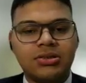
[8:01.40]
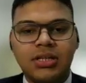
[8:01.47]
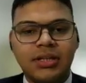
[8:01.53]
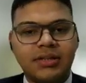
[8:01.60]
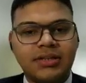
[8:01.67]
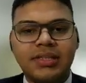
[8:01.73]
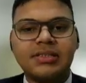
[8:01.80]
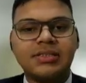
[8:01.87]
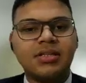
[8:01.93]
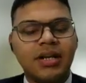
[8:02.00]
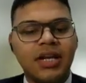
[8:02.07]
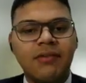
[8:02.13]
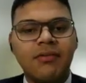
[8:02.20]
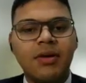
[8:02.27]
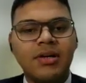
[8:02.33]
because
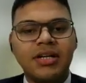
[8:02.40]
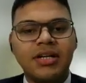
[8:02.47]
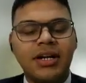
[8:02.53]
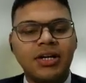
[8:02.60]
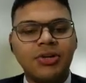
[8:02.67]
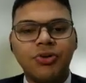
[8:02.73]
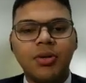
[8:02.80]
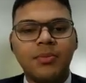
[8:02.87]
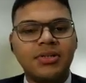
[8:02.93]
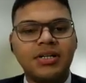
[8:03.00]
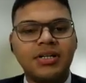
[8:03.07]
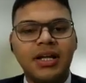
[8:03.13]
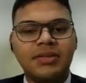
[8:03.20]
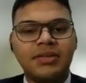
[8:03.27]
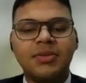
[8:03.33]
since the railway budget and
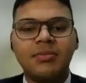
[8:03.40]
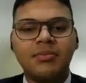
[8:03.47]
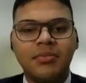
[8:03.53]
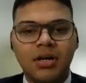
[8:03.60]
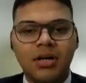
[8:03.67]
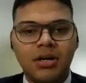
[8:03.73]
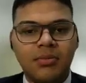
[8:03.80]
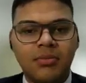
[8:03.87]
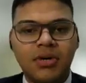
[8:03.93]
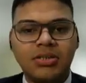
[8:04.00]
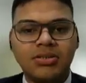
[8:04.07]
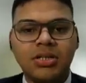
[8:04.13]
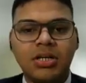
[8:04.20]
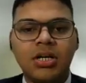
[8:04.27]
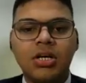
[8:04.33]
union budget has been
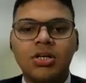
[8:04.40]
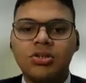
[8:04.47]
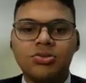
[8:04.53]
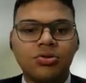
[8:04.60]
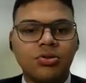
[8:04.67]
merged,